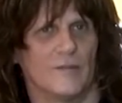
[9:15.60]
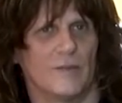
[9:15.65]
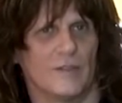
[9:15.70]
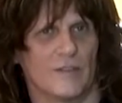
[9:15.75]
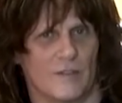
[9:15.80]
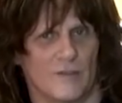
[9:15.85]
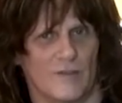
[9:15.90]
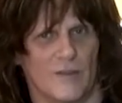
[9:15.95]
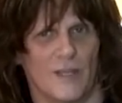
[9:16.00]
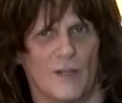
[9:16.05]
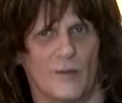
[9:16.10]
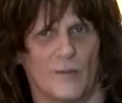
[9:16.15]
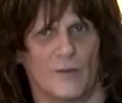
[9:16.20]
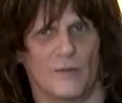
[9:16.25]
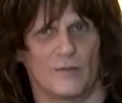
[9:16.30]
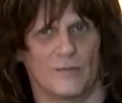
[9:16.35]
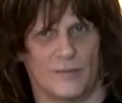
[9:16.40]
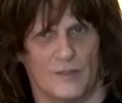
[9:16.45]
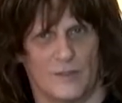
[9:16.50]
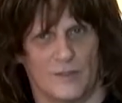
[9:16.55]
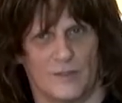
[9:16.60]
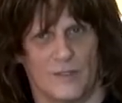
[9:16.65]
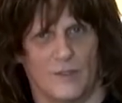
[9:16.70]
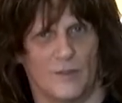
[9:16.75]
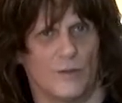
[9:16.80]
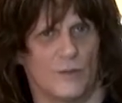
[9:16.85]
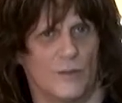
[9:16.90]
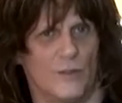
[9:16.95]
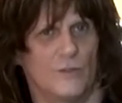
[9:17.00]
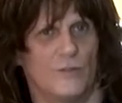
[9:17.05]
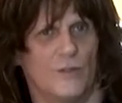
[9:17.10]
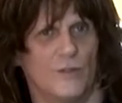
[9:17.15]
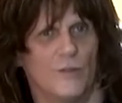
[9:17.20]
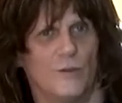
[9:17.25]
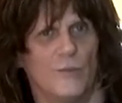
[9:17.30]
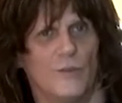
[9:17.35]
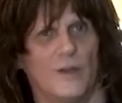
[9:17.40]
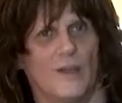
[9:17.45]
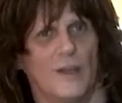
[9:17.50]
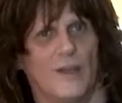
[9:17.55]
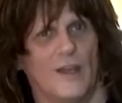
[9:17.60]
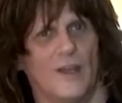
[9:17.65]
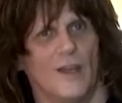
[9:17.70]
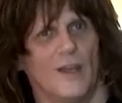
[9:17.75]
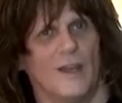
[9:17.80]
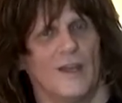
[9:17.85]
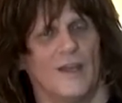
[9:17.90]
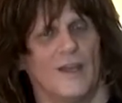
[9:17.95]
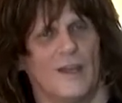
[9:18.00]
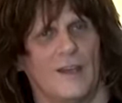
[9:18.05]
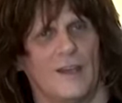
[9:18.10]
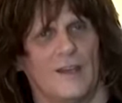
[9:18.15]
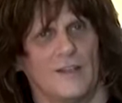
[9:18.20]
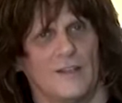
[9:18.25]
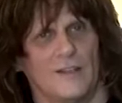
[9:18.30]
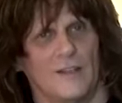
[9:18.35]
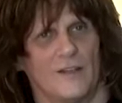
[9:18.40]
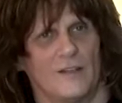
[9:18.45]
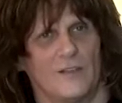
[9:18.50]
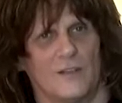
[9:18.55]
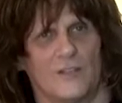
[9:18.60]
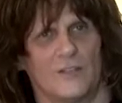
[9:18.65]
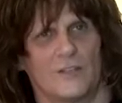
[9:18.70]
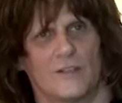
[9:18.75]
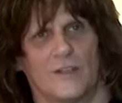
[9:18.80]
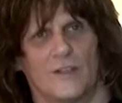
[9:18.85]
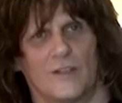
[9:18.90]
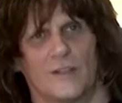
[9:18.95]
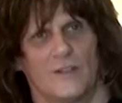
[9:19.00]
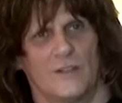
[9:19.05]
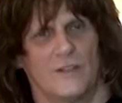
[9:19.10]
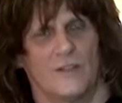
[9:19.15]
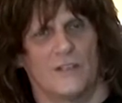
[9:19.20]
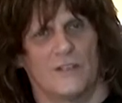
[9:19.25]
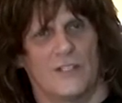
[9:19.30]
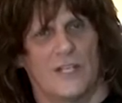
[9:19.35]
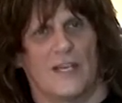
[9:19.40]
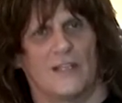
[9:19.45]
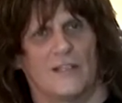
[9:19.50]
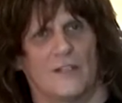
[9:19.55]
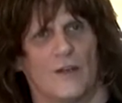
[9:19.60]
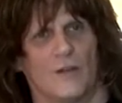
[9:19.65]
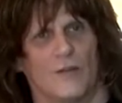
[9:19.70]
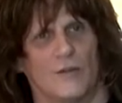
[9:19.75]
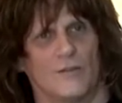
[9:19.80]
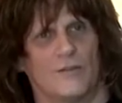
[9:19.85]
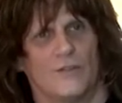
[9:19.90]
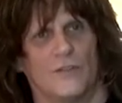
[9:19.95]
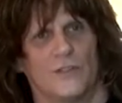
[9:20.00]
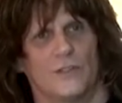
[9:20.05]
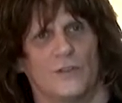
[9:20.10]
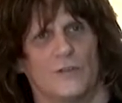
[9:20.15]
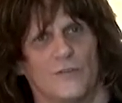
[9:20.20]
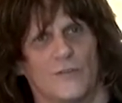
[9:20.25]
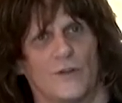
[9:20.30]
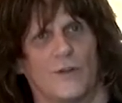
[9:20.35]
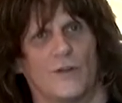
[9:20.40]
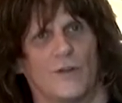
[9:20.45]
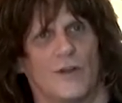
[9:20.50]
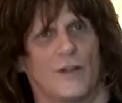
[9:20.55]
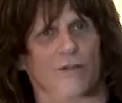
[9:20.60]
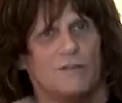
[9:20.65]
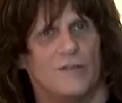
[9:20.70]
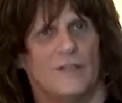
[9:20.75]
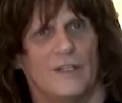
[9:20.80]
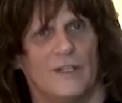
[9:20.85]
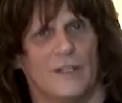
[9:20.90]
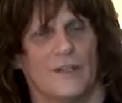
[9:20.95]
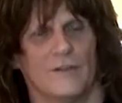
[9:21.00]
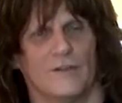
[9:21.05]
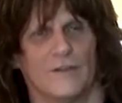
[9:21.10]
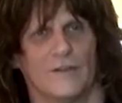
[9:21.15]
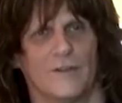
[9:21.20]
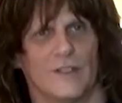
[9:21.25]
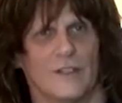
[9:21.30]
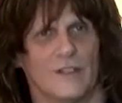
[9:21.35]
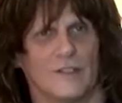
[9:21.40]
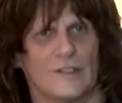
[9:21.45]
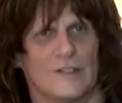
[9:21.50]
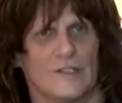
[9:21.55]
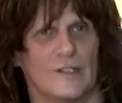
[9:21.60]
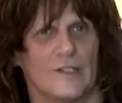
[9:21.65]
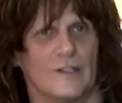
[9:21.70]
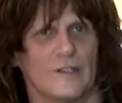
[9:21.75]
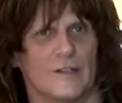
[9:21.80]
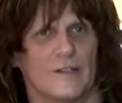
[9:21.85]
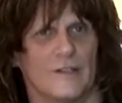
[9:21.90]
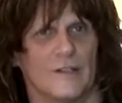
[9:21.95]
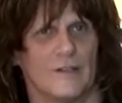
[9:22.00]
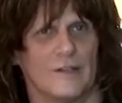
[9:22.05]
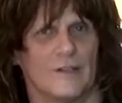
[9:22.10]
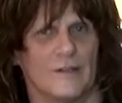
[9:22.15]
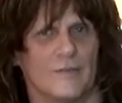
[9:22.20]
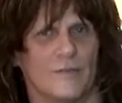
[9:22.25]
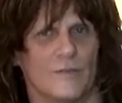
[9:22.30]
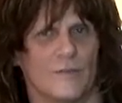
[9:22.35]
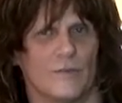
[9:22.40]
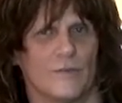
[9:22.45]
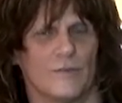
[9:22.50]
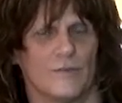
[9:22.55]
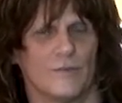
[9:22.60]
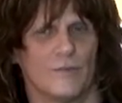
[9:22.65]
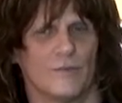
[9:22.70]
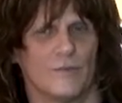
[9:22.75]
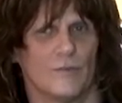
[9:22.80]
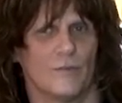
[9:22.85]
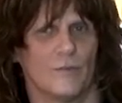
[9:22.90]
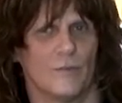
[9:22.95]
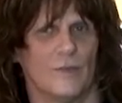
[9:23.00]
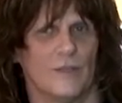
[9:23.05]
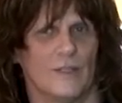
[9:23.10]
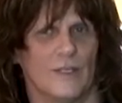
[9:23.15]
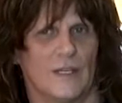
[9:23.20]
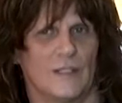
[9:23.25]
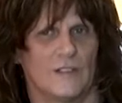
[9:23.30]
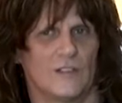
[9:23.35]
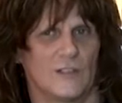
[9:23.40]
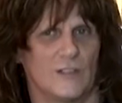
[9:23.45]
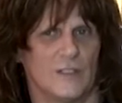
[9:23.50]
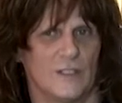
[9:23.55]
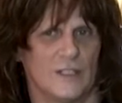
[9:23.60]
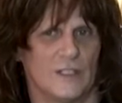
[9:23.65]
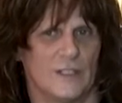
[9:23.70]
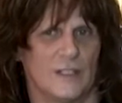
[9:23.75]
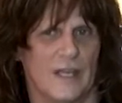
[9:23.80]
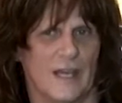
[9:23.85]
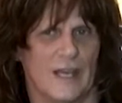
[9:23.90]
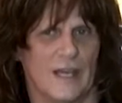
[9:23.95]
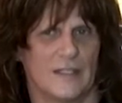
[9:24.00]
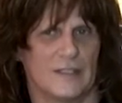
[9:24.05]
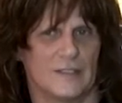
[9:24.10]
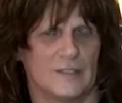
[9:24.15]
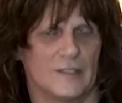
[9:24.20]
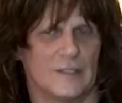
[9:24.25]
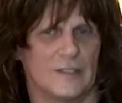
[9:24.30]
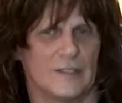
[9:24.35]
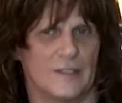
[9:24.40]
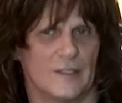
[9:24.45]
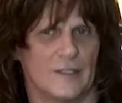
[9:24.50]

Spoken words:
is available here on YouTube, and just look under Jac Dalton official For Your Love video, and it's there. We actually did that